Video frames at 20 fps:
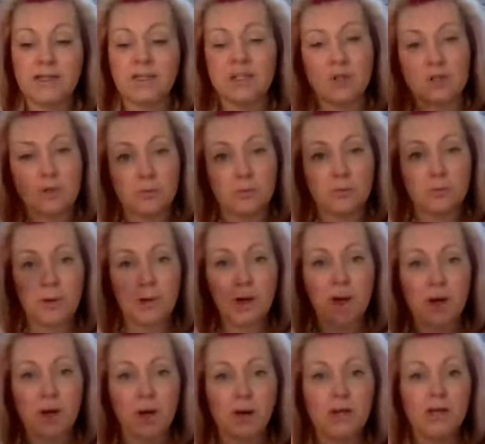So your
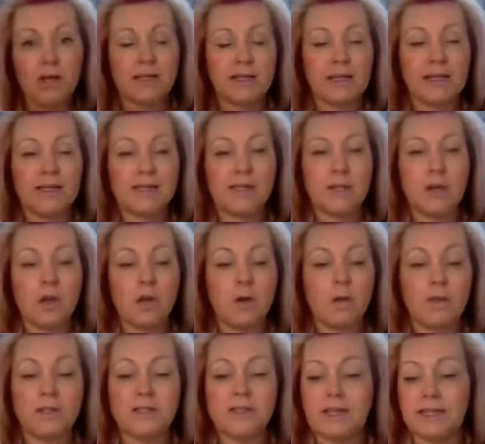bar gets
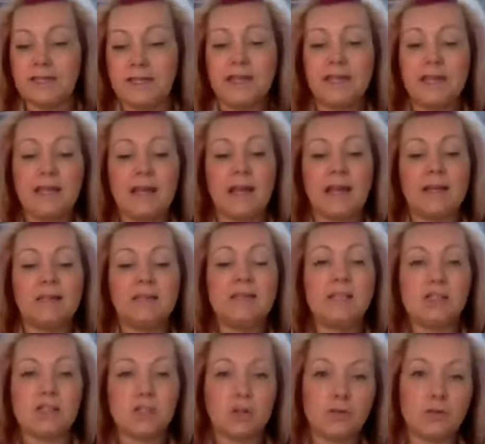lowered and in the end
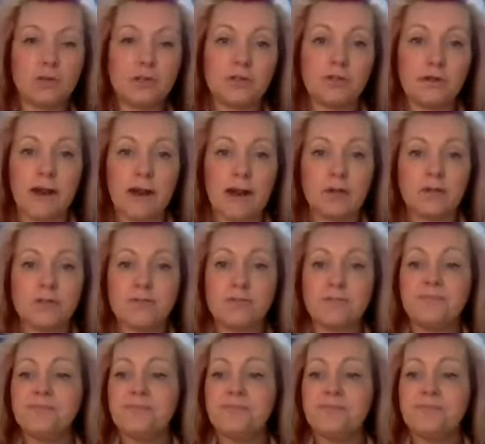it's on the ground.